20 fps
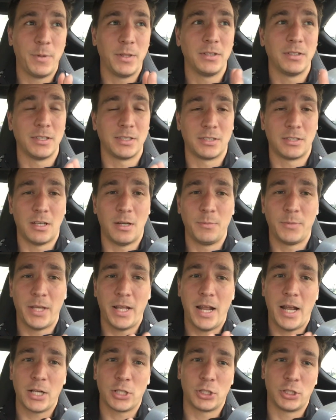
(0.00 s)
been to some
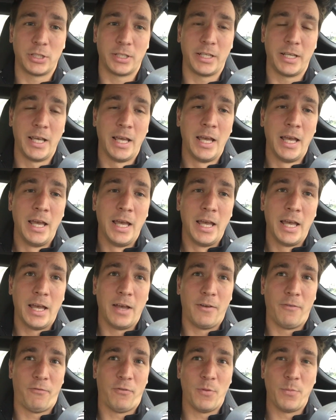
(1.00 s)
that actually
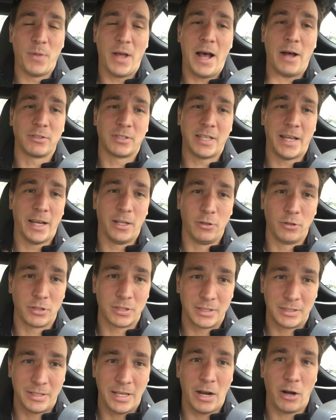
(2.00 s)
from the outside it
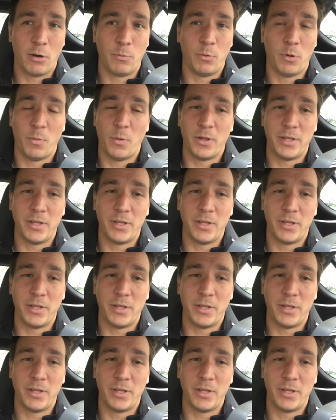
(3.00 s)
looks terrible,